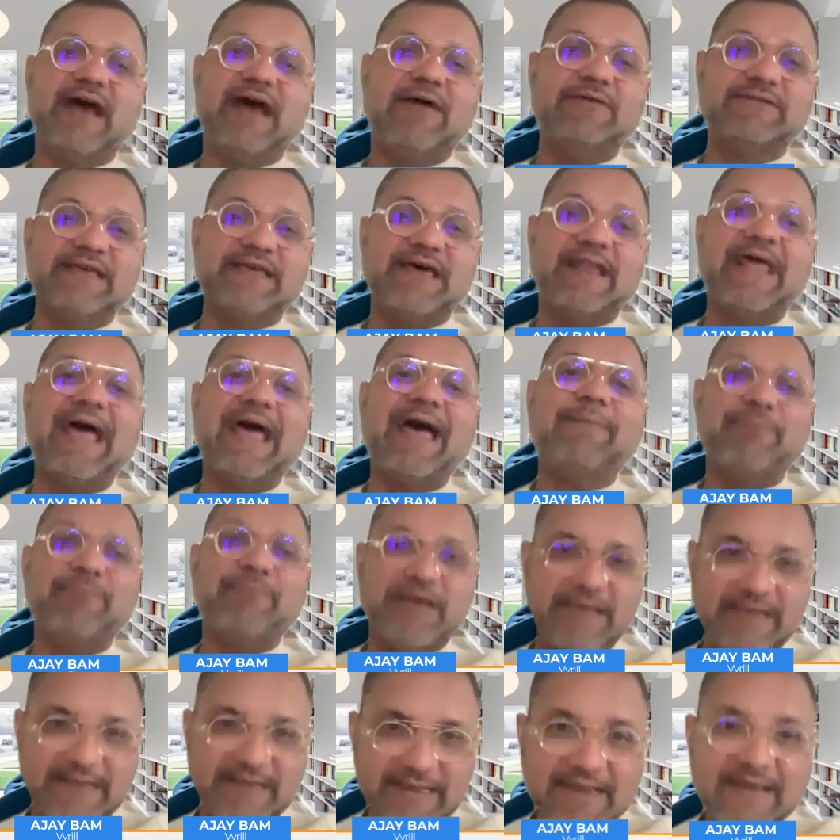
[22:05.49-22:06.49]
was
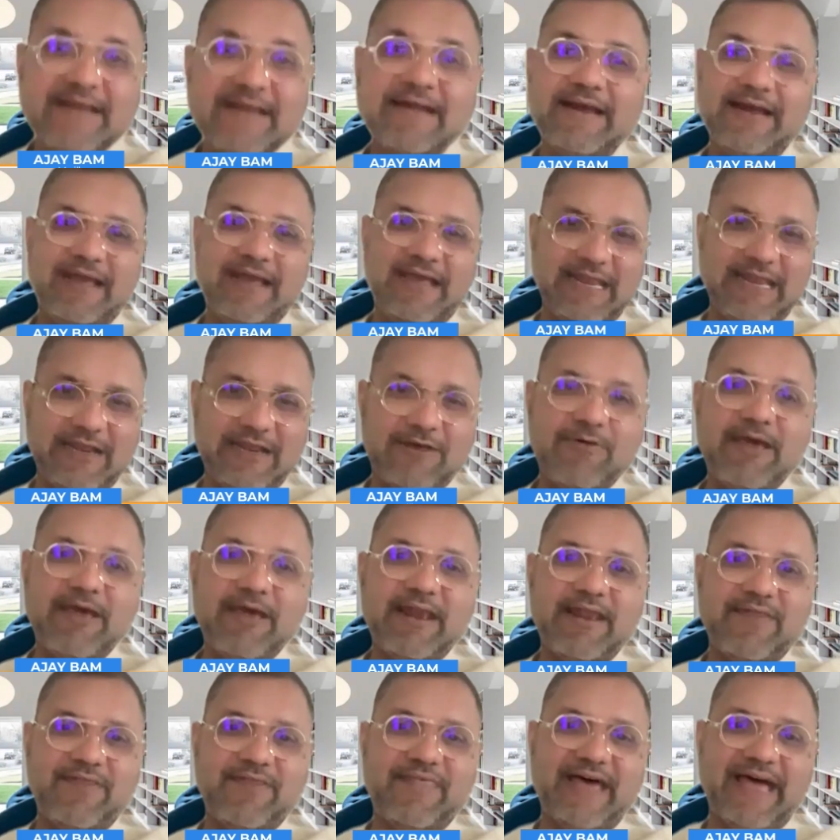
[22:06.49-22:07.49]
unhappy. It
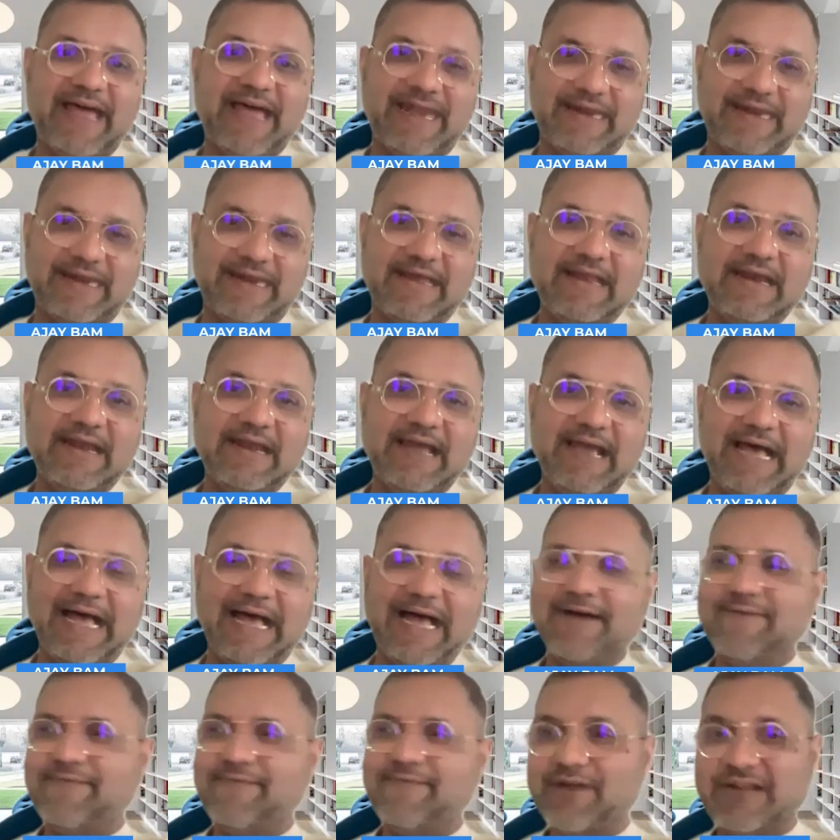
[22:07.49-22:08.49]
created that
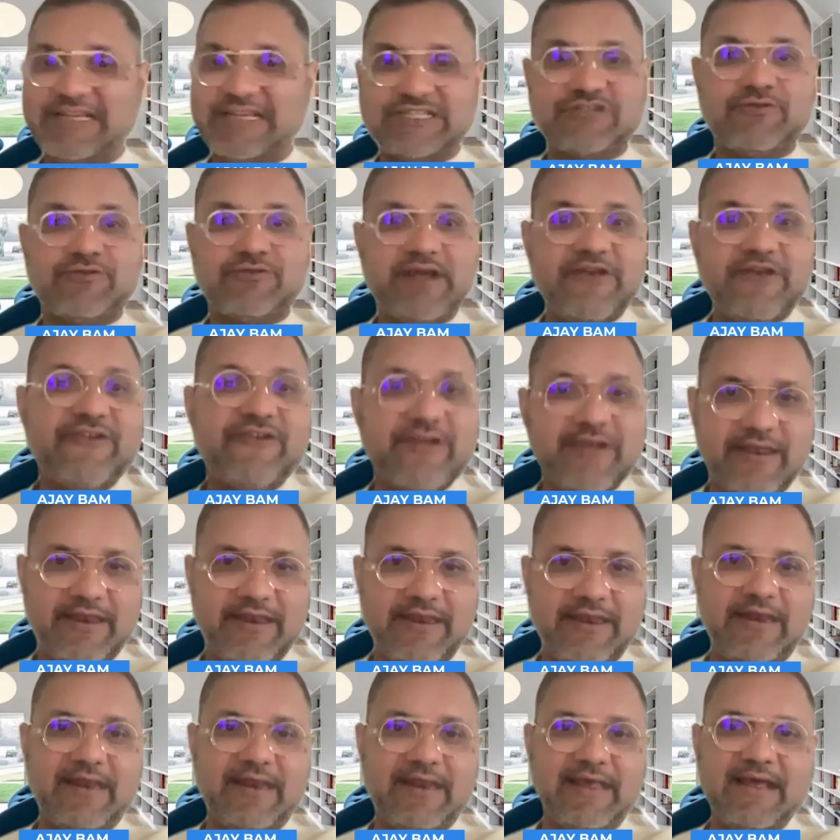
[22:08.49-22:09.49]

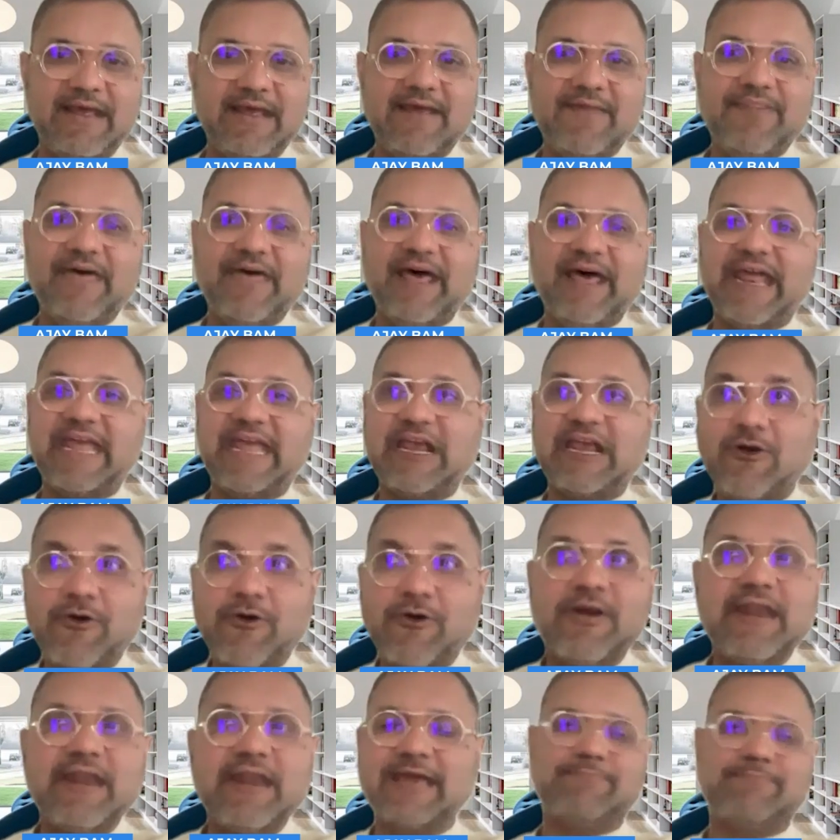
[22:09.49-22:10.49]
frustration that I
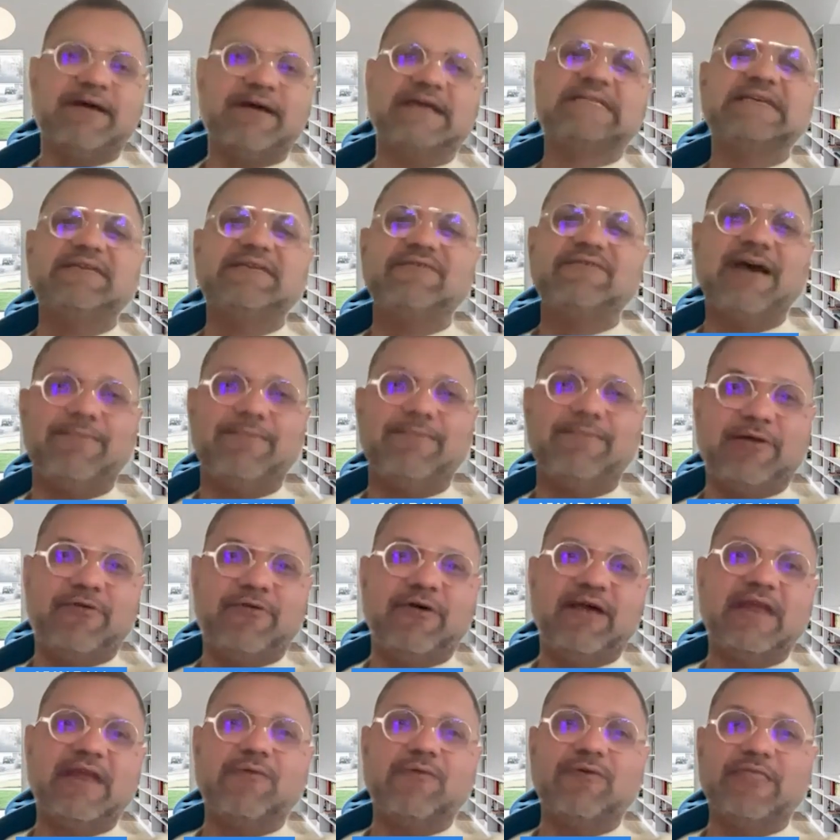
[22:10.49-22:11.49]
couldn't get my TV up and
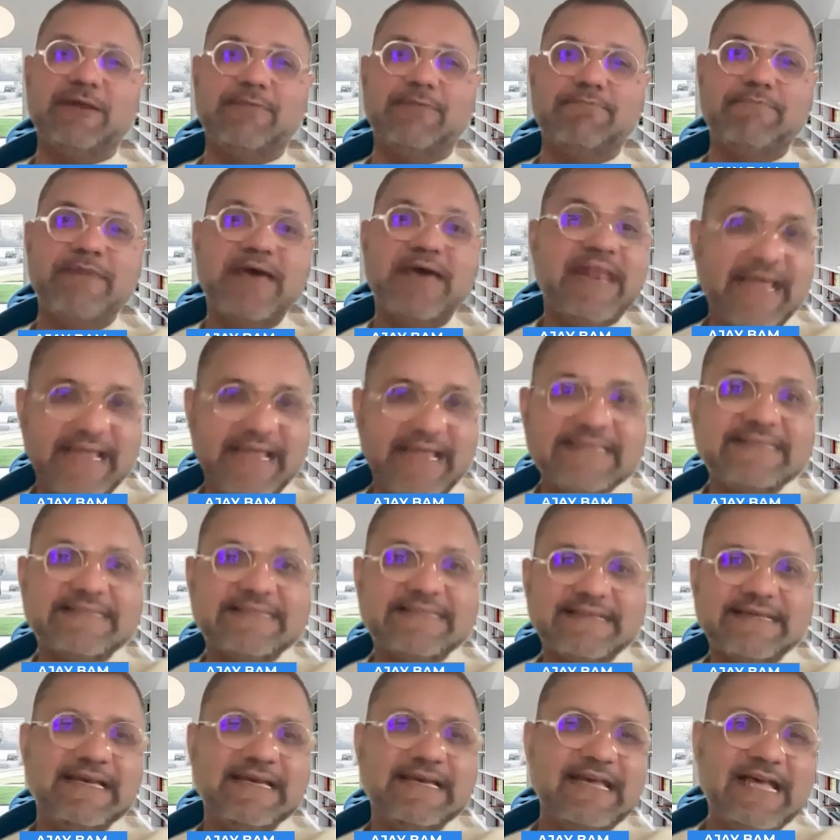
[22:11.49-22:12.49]
running within
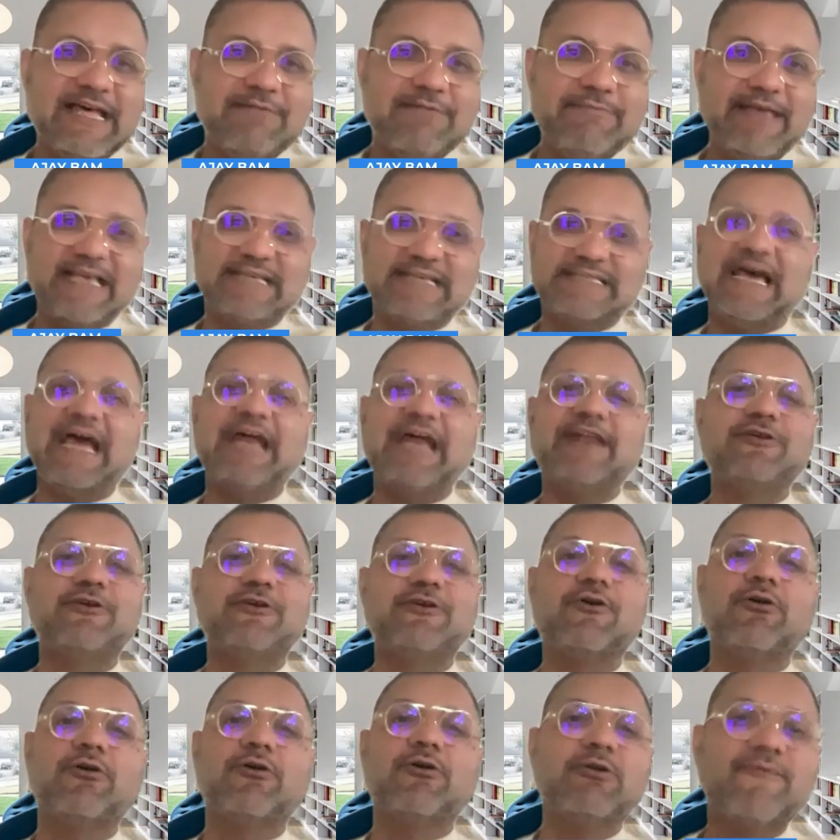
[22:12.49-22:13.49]
minutes because I had to
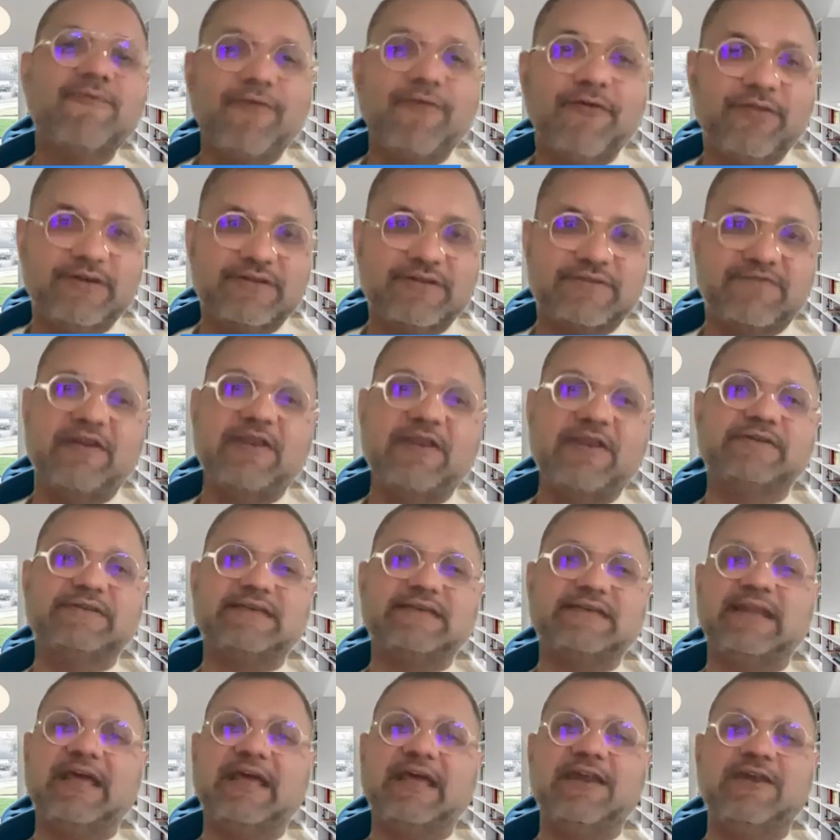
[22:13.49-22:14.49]
go look for those videos
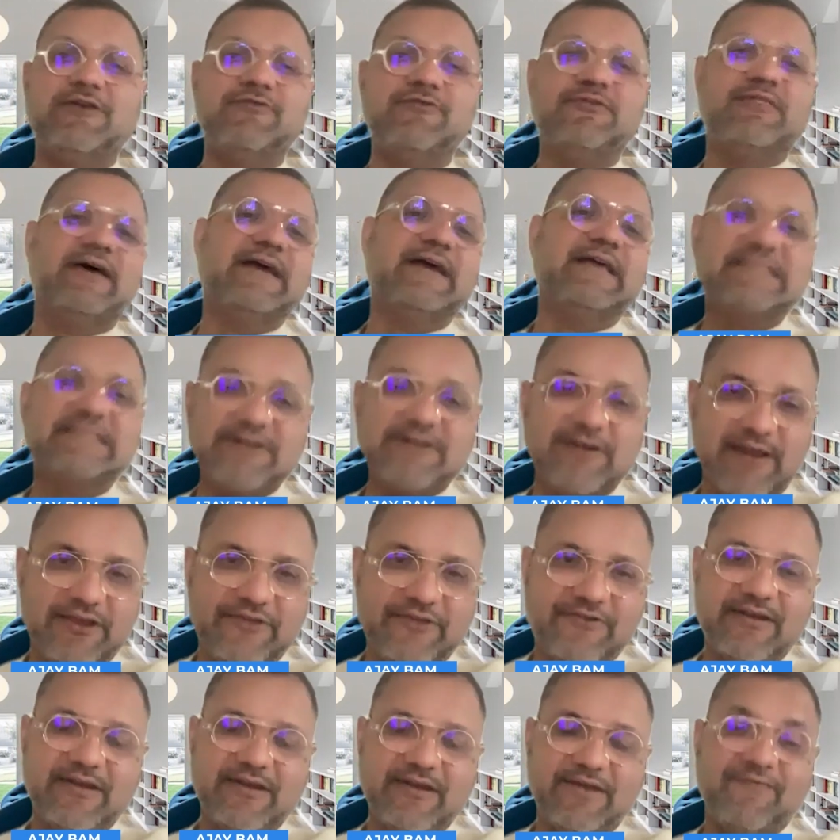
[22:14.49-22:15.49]
and do the
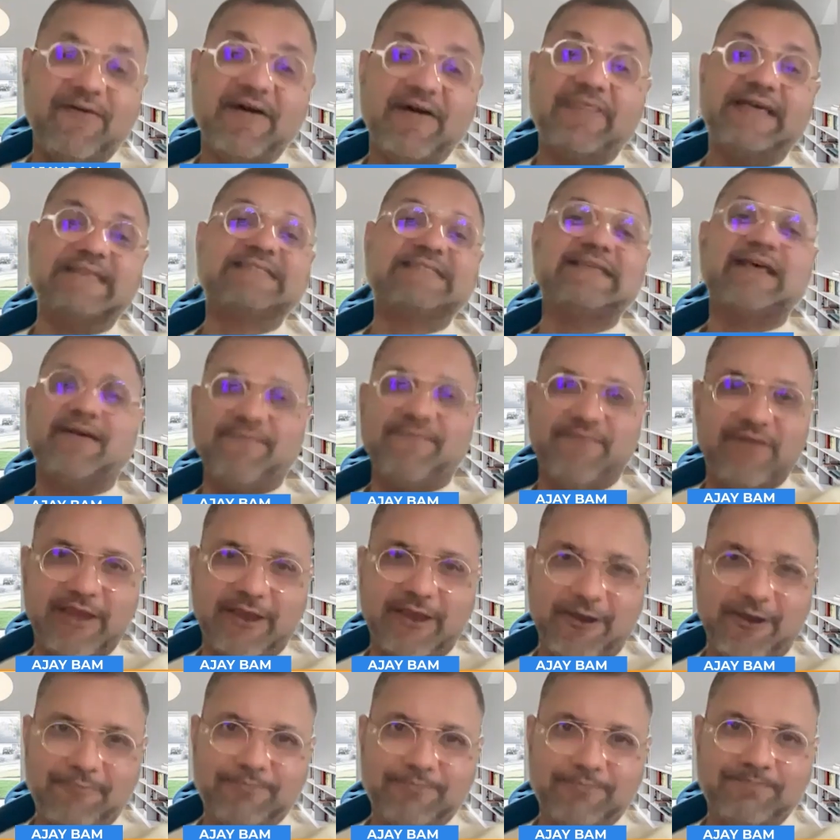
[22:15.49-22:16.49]
installation and find that setup
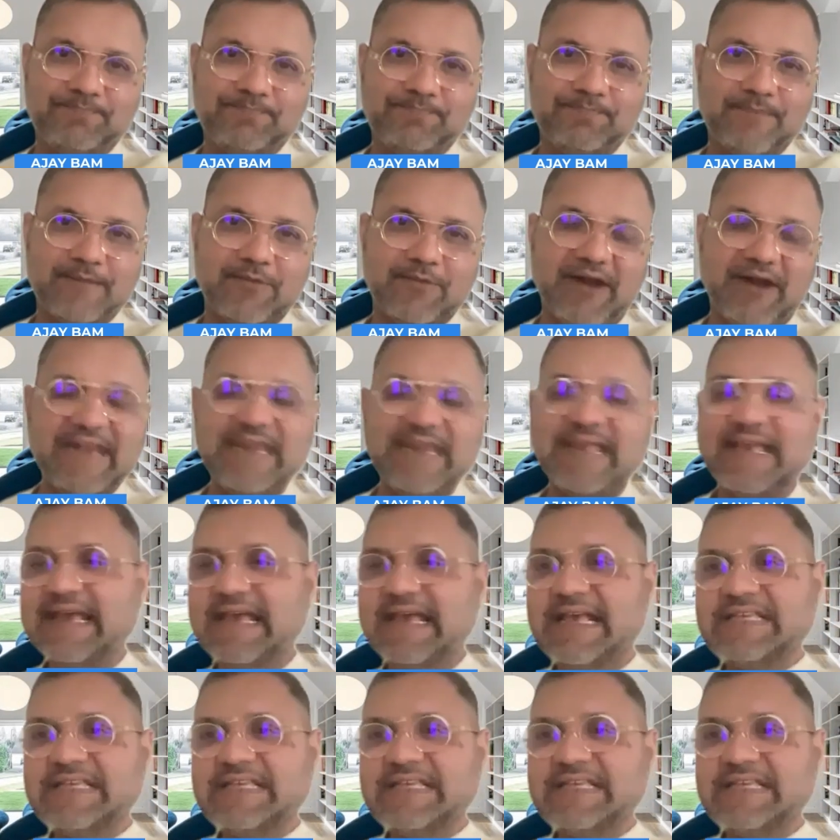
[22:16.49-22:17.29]
video, right?